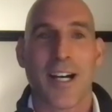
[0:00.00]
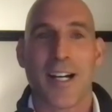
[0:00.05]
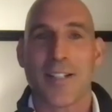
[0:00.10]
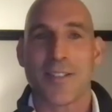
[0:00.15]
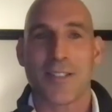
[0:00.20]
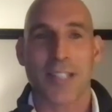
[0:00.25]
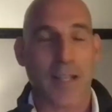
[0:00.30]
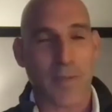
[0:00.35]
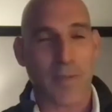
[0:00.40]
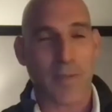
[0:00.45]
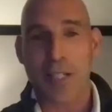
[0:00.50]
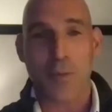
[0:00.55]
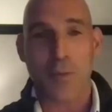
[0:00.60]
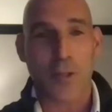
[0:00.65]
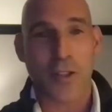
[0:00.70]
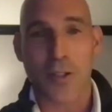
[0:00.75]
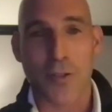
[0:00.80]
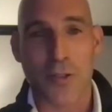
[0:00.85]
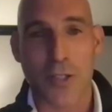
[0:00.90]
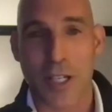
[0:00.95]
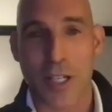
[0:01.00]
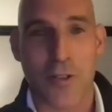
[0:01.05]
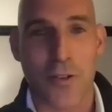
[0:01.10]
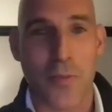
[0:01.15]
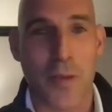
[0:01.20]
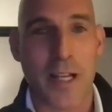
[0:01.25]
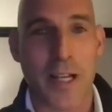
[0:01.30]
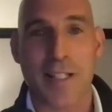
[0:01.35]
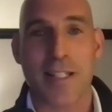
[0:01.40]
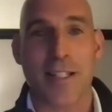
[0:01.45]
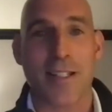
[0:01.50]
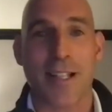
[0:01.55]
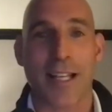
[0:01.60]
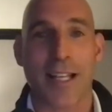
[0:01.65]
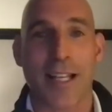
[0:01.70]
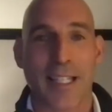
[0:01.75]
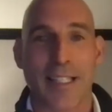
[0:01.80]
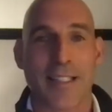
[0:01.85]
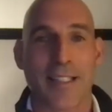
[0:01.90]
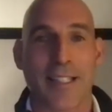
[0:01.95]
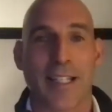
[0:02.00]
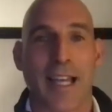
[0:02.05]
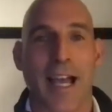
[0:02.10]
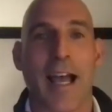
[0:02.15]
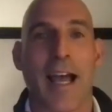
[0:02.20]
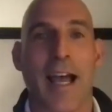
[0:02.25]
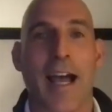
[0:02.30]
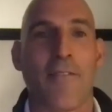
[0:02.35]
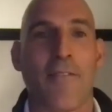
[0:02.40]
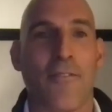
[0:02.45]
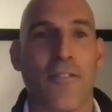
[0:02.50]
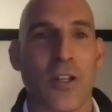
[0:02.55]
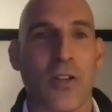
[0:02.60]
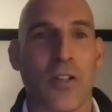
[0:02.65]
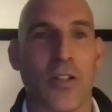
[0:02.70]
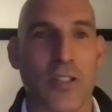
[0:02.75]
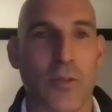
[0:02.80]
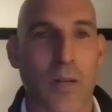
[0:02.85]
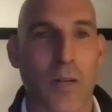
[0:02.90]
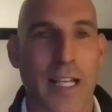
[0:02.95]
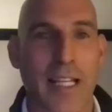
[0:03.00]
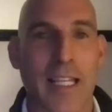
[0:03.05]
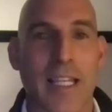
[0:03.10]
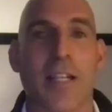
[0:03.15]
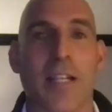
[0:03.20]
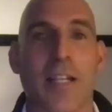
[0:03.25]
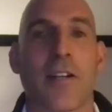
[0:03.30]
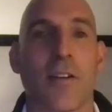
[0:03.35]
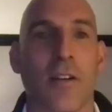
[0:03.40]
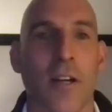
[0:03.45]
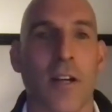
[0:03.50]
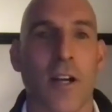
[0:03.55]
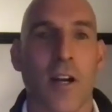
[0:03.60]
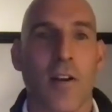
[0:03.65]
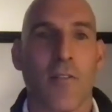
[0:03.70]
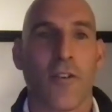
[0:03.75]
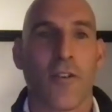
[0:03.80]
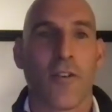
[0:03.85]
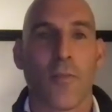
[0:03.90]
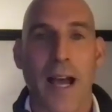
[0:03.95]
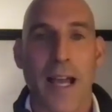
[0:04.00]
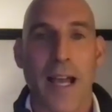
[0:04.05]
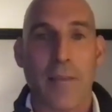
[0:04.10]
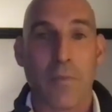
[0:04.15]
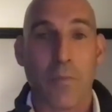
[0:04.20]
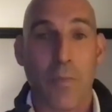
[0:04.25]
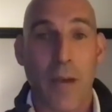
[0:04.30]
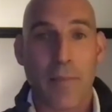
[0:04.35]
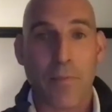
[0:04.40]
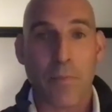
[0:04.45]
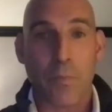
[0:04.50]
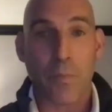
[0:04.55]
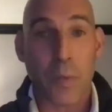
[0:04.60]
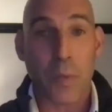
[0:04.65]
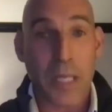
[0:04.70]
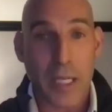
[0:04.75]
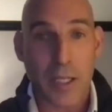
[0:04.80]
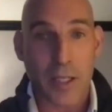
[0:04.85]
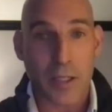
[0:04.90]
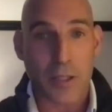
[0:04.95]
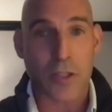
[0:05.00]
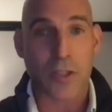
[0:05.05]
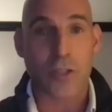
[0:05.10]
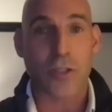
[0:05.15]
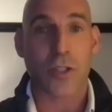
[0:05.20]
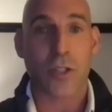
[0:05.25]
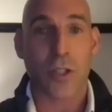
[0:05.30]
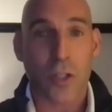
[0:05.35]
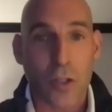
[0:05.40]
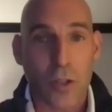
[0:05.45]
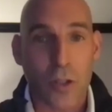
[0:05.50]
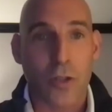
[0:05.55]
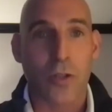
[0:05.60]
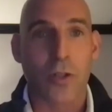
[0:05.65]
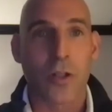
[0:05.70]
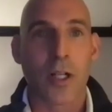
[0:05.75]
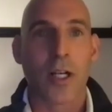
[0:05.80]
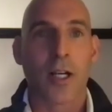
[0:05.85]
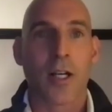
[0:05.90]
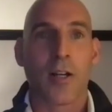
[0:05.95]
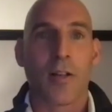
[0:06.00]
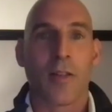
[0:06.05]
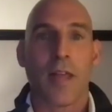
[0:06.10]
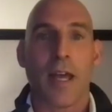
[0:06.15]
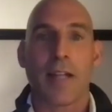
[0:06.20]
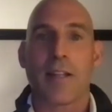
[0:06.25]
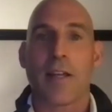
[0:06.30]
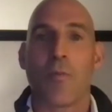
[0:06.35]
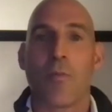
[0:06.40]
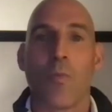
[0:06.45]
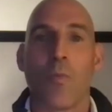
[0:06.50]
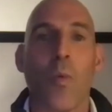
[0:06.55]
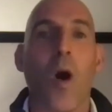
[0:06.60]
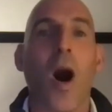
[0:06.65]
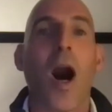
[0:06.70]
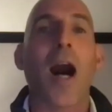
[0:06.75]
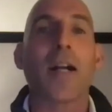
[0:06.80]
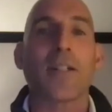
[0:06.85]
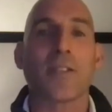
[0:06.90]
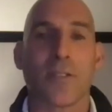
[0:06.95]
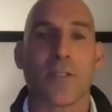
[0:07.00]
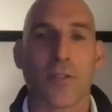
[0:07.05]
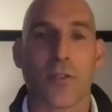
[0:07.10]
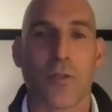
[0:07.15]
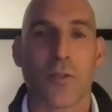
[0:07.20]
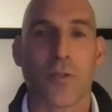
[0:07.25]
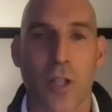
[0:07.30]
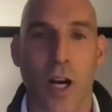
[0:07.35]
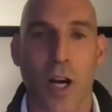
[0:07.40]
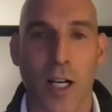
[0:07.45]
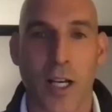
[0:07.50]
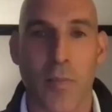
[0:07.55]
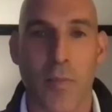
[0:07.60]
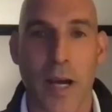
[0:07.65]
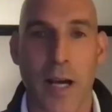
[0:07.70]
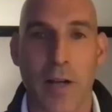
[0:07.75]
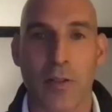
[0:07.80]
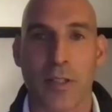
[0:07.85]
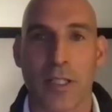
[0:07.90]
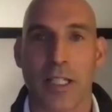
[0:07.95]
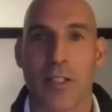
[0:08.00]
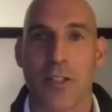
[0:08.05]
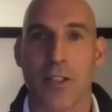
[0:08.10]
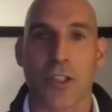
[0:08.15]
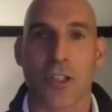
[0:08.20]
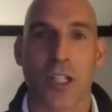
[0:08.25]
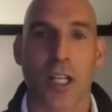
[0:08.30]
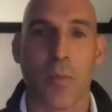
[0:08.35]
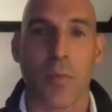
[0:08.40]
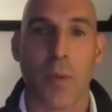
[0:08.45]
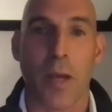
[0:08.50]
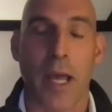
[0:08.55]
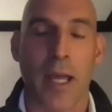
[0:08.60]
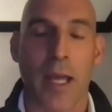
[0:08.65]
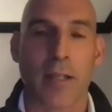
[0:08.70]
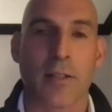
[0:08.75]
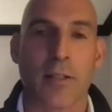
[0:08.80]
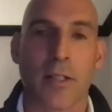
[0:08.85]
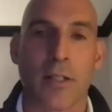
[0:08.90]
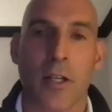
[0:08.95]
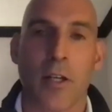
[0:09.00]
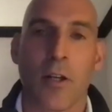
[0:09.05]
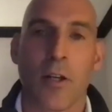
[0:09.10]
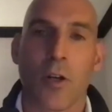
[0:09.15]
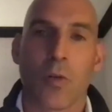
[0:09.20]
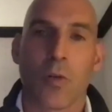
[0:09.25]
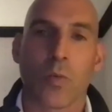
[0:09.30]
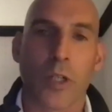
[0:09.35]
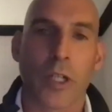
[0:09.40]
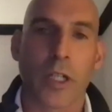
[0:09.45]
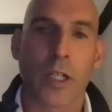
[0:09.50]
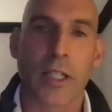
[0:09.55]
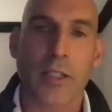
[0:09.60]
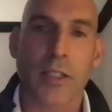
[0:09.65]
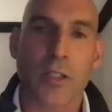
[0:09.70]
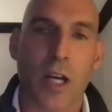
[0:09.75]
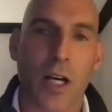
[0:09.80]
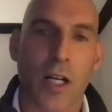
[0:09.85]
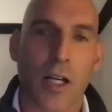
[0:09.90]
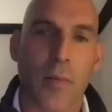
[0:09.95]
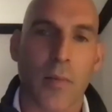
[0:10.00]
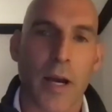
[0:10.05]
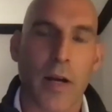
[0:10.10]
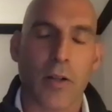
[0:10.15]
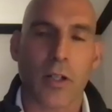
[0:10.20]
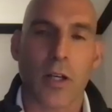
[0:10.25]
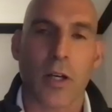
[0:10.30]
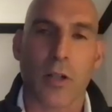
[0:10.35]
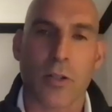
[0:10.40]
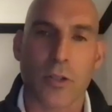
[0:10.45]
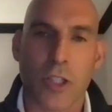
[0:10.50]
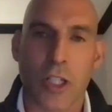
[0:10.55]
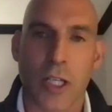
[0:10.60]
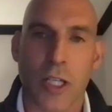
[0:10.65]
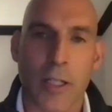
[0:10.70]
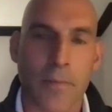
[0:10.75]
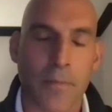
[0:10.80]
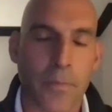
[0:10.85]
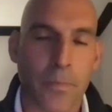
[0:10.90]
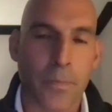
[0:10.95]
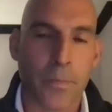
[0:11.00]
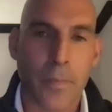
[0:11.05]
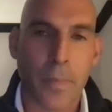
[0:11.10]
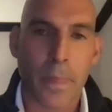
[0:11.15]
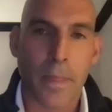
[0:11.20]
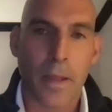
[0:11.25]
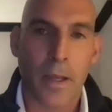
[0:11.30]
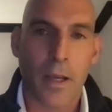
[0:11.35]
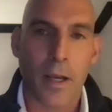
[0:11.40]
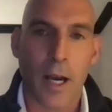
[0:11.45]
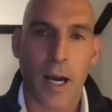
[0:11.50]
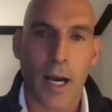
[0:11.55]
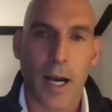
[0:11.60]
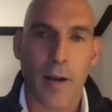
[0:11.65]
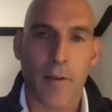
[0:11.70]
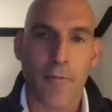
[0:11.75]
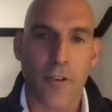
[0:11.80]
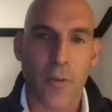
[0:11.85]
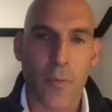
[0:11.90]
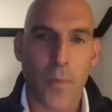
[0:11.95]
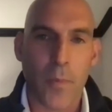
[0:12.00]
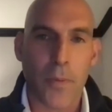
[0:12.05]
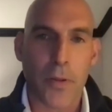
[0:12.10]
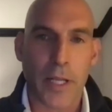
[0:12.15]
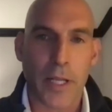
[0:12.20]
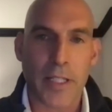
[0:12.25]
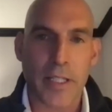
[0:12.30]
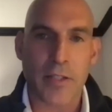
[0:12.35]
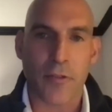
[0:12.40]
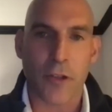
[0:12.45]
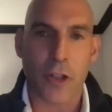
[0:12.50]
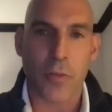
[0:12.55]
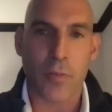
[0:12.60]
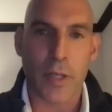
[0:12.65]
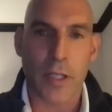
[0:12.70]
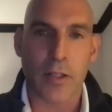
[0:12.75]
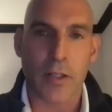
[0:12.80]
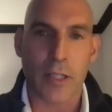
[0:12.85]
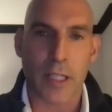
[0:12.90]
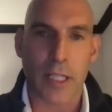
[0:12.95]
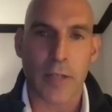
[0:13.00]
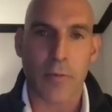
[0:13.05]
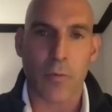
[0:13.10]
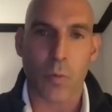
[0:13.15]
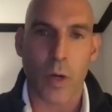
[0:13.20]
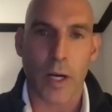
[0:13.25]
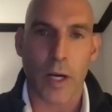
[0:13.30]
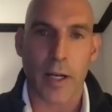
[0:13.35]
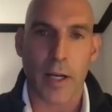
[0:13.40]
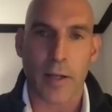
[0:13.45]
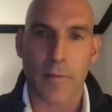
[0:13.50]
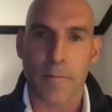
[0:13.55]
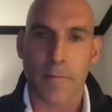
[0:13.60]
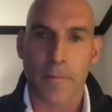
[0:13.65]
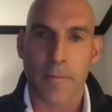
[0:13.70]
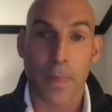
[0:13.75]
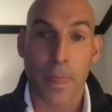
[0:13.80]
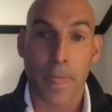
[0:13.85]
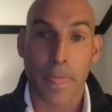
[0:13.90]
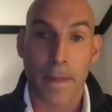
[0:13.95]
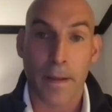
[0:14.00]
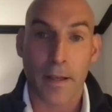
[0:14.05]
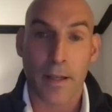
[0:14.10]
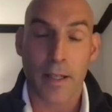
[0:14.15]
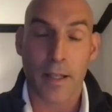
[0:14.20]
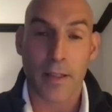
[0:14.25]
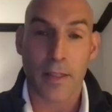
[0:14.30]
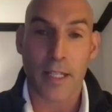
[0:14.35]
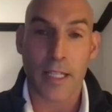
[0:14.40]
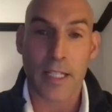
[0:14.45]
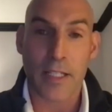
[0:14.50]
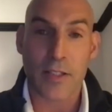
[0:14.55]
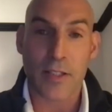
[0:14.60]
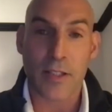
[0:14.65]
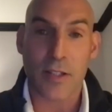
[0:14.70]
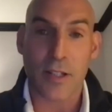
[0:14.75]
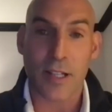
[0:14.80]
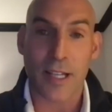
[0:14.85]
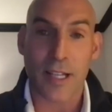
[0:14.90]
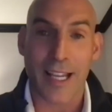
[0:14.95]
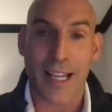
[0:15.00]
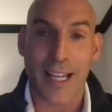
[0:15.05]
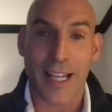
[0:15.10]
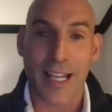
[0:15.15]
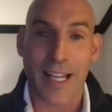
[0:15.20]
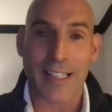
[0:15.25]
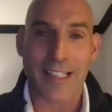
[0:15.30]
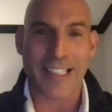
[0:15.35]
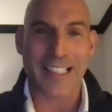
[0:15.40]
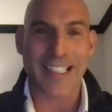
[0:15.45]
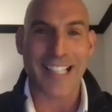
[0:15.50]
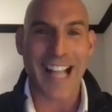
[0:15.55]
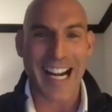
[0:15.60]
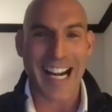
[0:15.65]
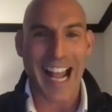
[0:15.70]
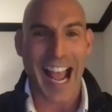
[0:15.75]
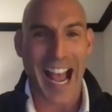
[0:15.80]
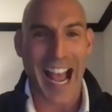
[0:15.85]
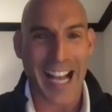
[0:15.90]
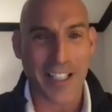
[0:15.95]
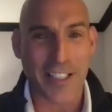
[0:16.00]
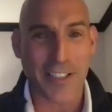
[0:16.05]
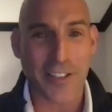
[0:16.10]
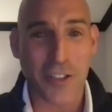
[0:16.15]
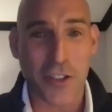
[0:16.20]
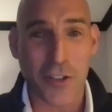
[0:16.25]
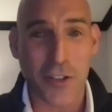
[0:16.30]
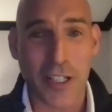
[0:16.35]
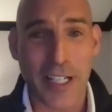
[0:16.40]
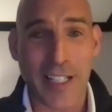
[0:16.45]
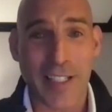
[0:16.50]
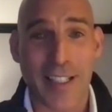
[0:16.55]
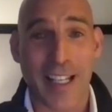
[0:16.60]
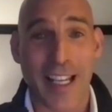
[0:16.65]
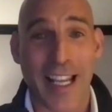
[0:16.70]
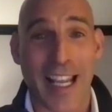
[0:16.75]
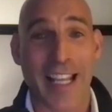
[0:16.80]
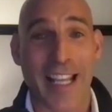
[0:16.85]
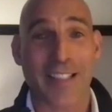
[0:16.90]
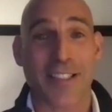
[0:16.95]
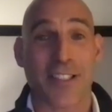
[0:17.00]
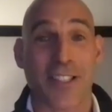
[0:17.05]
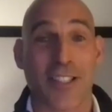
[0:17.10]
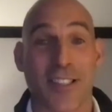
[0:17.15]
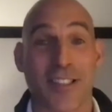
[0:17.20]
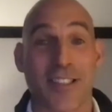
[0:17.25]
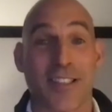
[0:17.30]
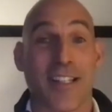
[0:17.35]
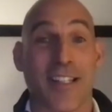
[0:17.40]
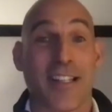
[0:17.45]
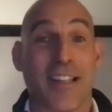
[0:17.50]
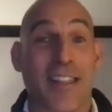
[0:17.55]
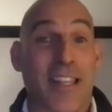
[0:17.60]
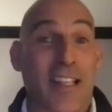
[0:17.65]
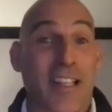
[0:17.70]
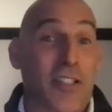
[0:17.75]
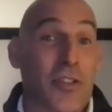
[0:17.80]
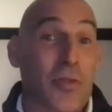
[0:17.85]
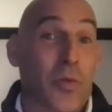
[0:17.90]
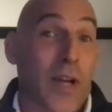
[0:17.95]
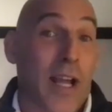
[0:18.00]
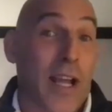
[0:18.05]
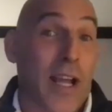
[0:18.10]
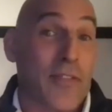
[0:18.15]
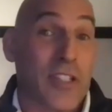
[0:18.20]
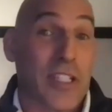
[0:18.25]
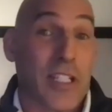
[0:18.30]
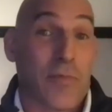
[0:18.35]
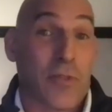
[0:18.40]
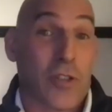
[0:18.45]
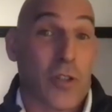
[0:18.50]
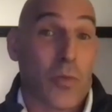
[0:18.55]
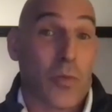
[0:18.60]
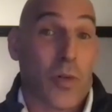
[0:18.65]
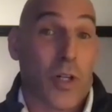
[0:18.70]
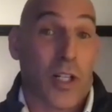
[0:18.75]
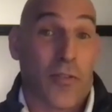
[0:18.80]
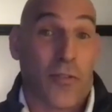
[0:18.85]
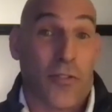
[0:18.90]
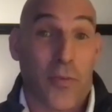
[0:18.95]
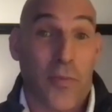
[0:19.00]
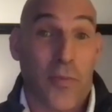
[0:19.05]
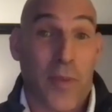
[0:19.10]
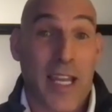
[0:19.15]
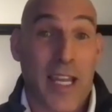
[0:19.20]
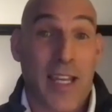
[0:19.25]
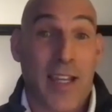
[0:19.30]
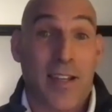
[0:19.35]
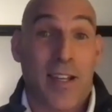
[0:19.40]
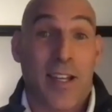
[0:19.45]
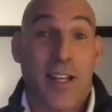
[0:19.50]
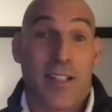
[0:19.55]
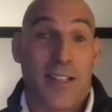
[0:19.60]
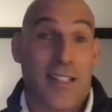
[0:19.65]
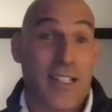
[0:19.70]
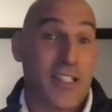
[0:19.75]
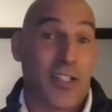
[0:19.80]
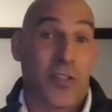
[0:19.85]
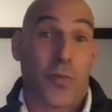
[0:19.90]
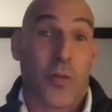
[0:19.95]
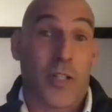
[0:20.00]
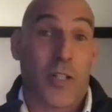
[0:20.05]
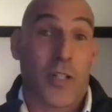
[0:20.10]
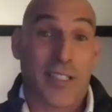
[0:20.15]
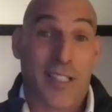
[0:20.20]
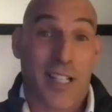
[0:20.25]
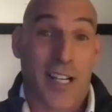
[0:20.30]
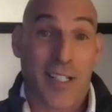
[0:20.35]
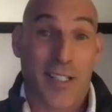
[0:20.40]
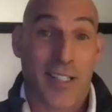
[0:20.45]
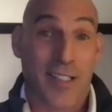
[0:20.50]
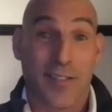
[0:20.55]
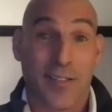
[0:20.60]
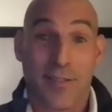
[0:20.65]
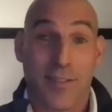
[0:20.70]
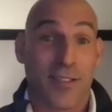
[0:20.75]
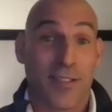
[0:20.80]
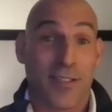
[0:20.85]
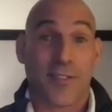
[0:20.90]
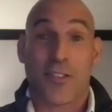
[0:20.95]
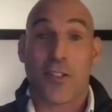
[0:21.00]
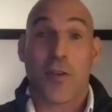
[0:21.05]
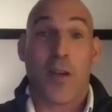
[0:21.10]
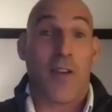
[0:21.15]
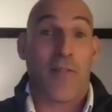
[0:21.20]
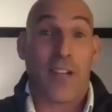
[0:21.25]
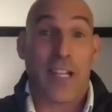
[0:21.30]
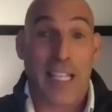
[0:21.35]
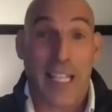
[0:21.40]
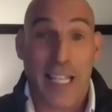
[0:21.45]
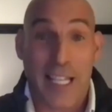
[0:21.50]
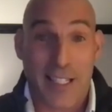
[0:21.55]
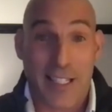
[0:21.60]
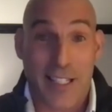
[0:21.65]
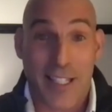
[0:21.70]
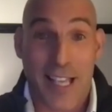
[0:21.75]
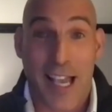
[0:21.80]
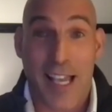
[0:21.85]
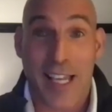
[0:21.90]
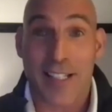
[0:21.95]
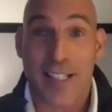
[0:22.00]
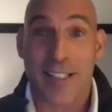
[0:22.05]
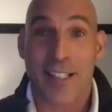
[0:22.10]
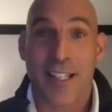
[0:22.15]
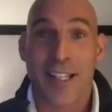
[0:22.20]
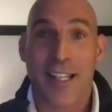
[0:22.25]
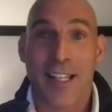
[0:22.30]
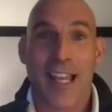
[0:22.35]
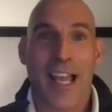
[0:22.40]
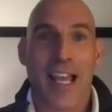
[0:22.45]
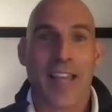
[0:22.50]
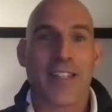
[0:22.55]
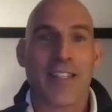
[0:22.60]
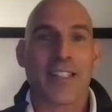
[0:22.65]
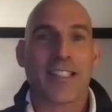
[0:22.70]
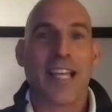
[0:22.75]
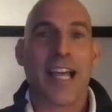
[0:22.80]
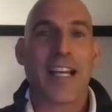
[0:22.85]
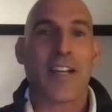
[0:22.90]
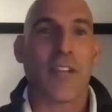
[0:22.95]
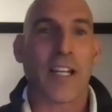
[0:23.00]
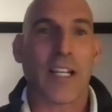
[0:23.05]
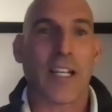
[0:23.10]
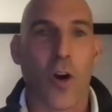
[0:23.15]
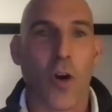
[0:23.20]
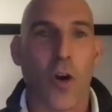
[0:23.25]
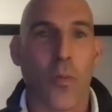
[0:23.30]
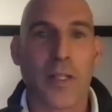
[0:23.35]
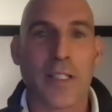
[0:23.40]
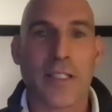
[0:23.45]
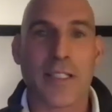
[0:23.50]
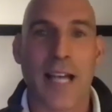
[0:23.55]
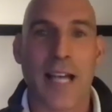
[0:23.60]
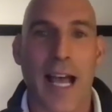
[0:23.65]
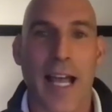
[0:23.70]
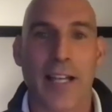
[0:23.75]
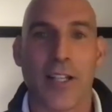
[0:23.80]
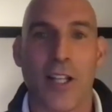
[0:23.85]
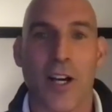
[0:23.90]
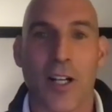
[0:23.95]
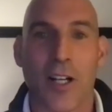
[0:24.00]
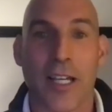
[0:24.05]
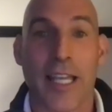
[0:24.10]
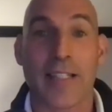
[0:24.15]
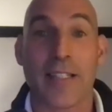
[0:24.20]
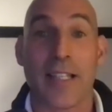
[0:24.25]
Same thing with you, General Menase, is like, it's like, I feel this when I hear from my peers too, that want to talk about leadership and really talk about coaching from a place of humility, where it's not how to do it. It's just, this is what I've seen to work for me. This is what doesn't. Do you have any insight? And this kind of like open dialogue